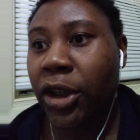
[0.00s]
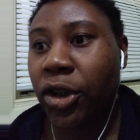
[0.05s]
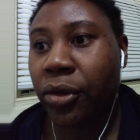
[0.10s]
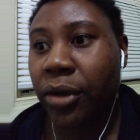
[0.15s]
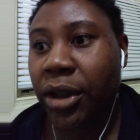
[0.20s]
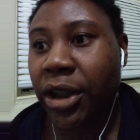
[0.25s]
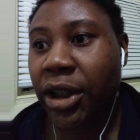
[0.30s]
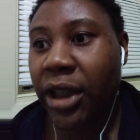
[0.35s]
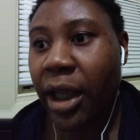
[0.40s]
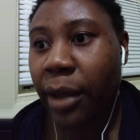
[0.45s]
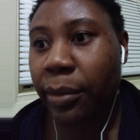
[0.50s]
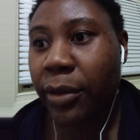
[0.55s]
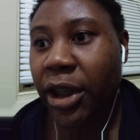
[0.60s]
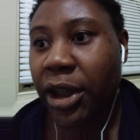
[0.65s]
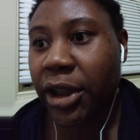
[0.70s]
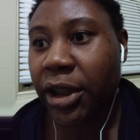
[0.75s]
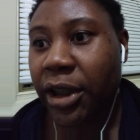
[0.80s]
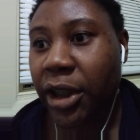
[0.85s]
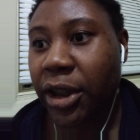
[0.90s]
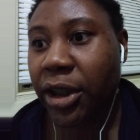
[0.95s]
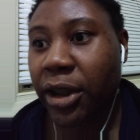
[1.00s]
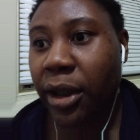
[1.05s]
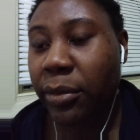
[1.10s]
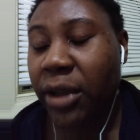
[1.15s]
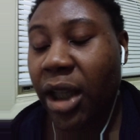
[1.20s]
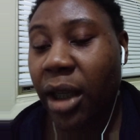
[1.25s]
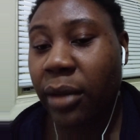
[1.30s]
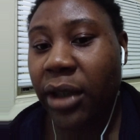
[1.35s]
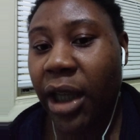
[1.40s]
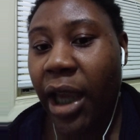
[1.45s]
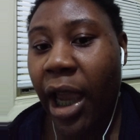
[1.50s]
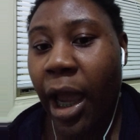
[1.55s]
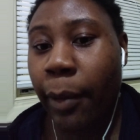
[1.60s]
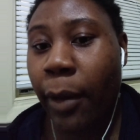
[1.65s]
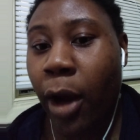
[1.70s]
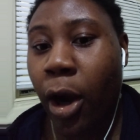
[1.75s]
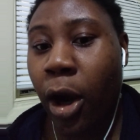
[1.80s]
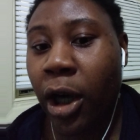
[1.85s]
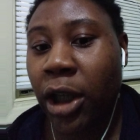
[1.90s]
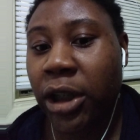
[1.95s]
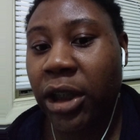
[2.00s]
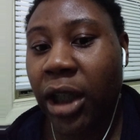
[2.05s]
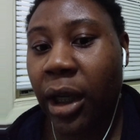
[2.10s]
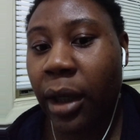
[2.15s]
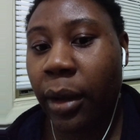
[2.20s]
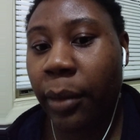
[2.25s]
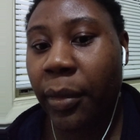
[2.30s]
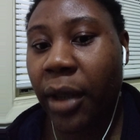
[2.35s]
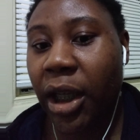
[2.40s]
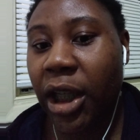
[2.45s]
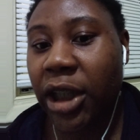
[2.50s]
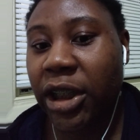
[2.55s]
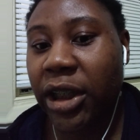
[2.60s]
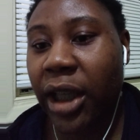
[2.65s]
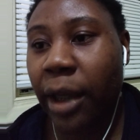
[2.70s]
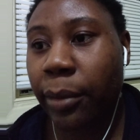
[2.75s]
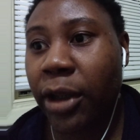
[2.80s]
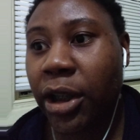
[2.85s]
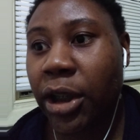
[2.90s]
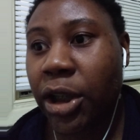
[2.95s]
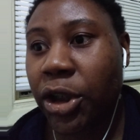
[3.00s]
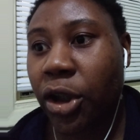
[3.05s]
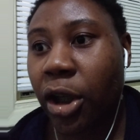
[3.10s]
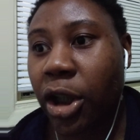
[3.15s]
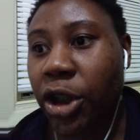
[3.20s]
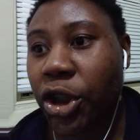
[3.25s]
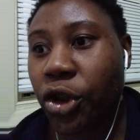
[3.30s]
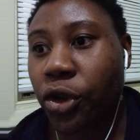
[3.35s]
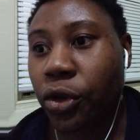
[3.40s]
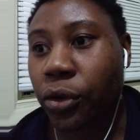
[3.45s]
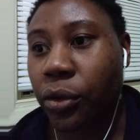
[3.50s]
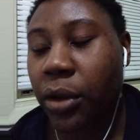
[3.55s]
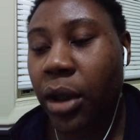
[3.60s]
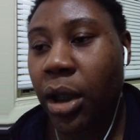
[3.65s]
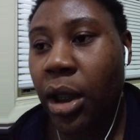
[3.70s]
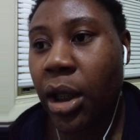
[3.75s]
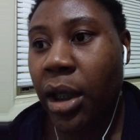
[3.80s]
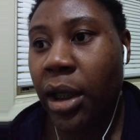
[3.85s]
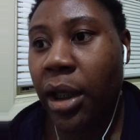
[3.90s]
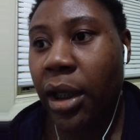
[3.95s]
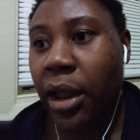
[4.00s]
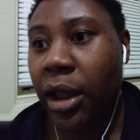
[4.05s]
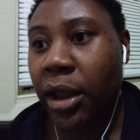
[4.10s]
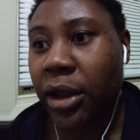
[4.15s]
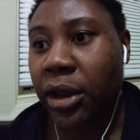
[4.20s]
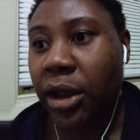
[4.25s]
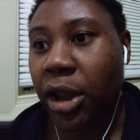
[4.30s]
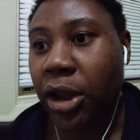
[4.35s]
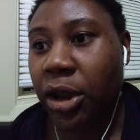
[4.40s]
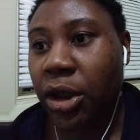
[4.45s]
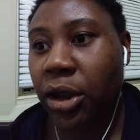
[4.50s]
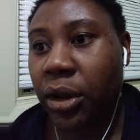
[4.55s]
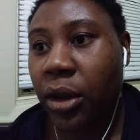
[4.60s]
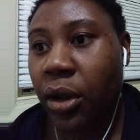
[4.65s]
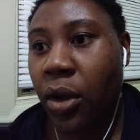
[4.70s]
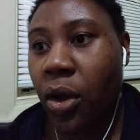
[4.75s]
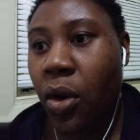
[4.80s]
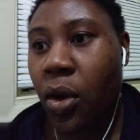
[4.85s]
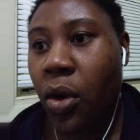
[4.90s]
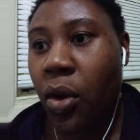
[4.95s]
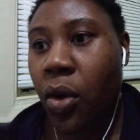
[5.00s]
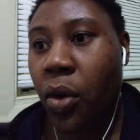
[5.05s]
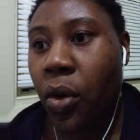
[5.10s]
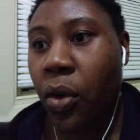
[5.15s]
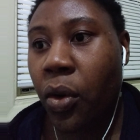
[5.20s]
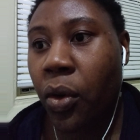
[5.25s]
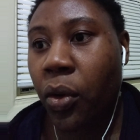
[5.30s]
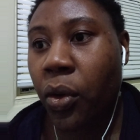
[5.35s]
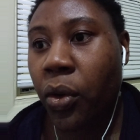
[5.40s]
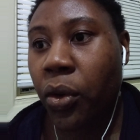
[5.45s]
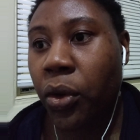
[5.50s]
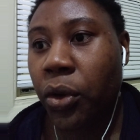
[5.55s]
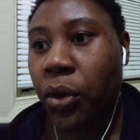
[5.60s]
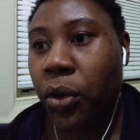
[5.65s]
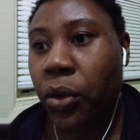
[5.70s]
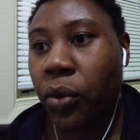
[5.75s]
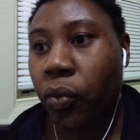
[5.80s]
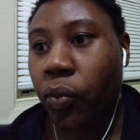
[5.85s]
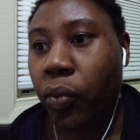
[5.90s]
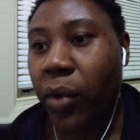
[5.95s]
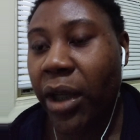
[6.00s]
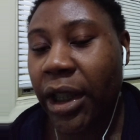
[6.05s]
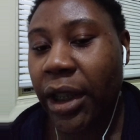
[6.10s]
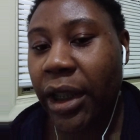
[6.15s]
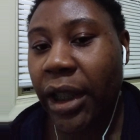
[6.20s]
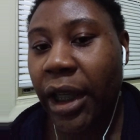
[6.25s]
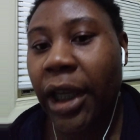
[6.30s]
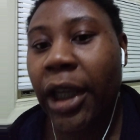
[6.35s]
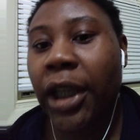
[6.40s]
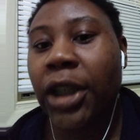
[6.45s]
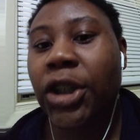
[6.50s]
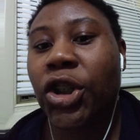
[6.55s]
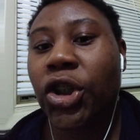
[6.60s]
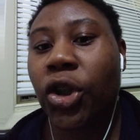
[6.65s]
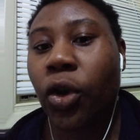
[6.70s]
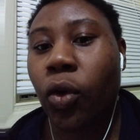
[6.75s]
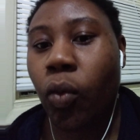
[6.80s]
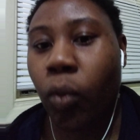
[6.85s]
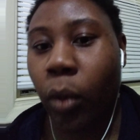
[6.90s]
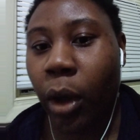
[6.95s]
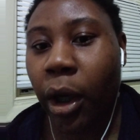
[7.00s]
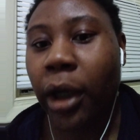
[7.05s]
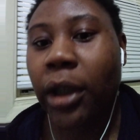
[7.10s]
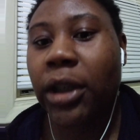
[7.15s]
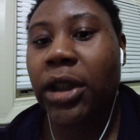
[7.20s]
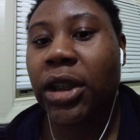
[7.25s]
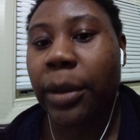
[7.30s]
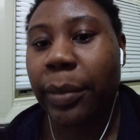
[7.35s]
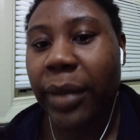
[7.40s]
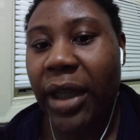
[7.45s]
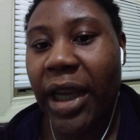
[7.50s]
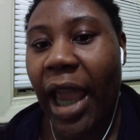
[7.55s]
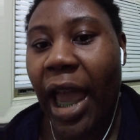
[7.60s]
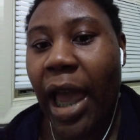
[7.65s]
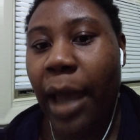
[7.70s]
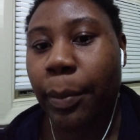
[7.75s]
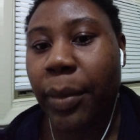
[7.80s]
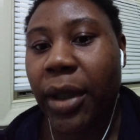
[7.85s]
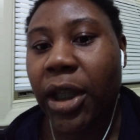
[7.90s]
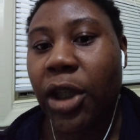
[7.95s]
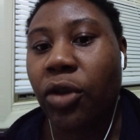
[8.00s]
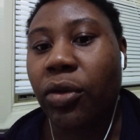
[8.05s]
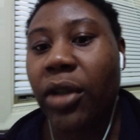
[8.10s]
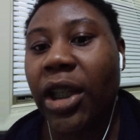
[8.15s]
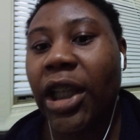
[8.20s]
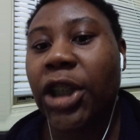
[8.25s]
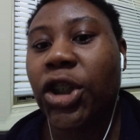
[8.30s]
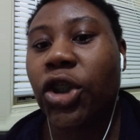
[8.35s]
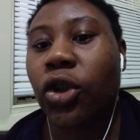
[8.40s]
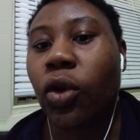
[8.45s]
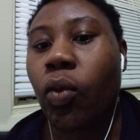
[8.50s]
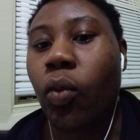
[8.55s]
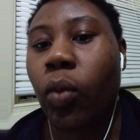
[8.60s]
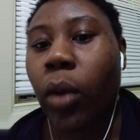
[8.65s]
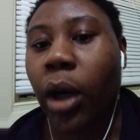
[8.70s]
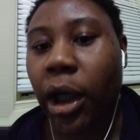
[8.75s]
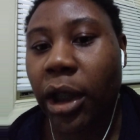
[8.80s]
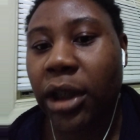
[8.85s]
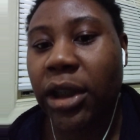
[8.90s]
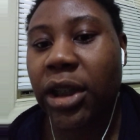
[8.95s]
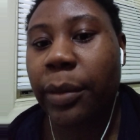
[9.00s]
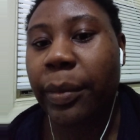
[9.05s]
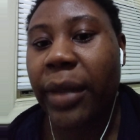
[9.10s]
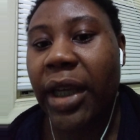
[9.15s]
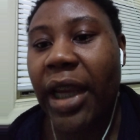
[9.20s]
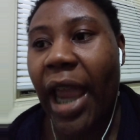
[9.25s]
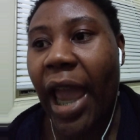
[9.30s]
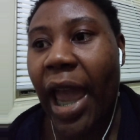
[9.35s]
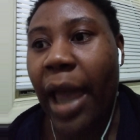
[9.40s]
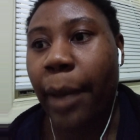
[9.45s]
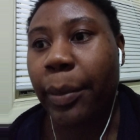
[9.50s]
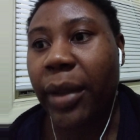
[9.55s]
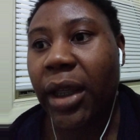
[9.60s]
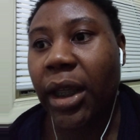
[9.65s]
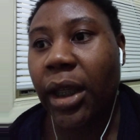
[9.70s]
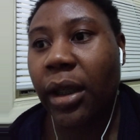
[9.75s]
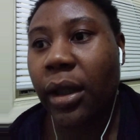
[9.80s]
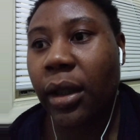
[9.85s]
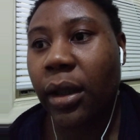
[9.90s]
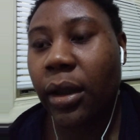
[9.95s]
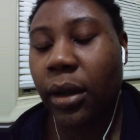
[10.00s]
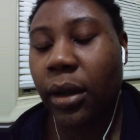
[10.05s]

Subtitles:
To accept this. Like, sometimes I have a hard time accepting this harsh truth. Is this: we need to work to be happy. You need to work to be happy.